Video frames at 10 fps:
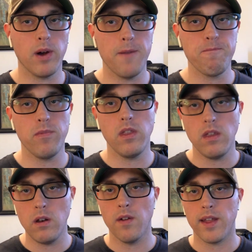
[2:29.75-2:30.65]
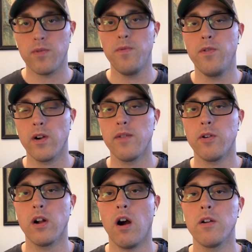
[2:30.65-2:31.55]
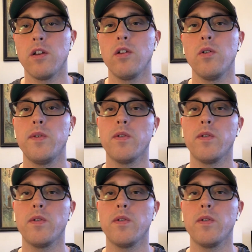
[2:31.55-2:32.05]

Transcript: But, that's very, very hard to do.